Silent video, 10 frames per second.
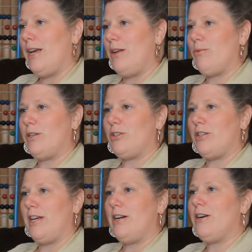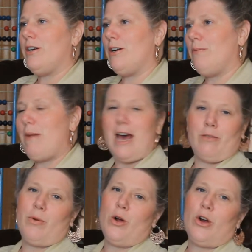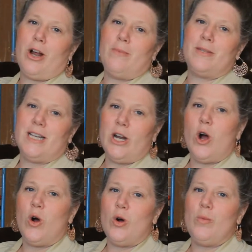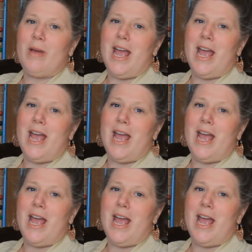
enrich their math programs at home,